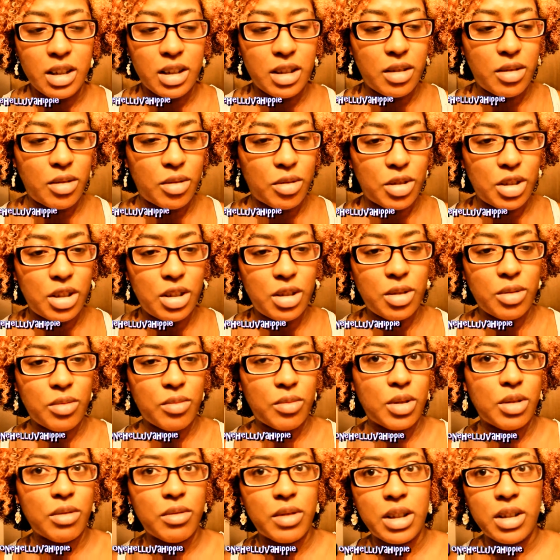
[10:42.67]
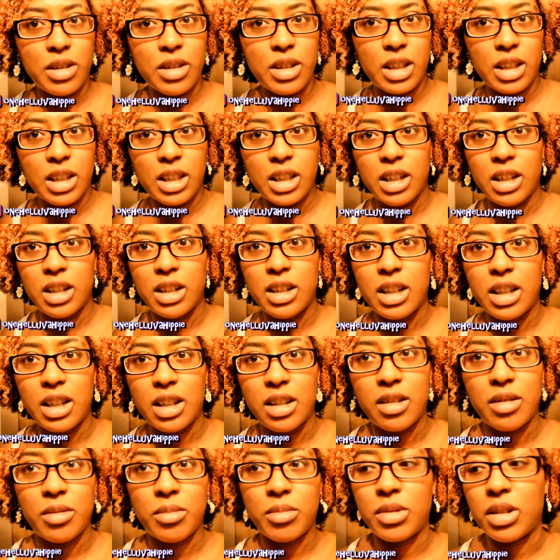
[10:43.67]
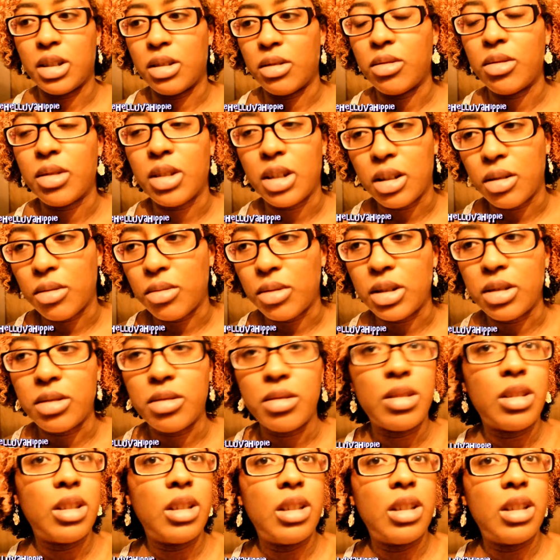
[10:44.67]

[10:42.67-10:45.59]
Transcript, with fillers: you know, she doesn't run around like that at night. And I'm like, okay, well,